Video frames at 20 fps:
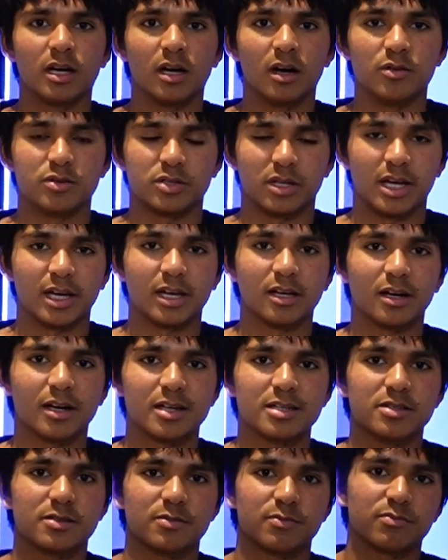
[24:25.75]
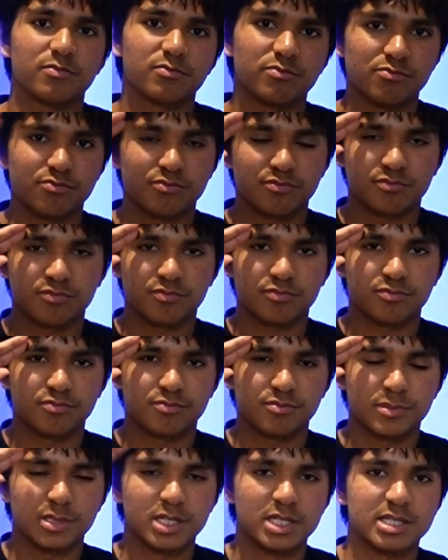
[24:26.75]
Until then, guys,
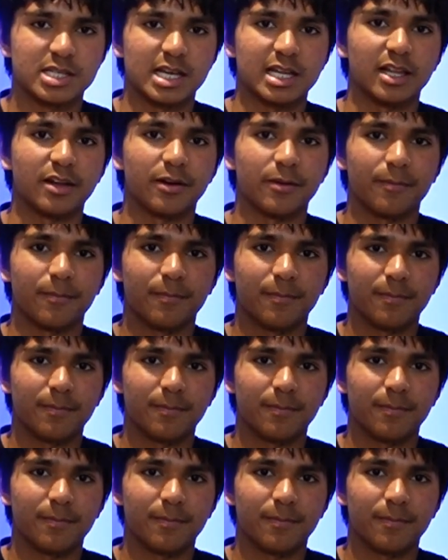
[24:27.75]
see you later.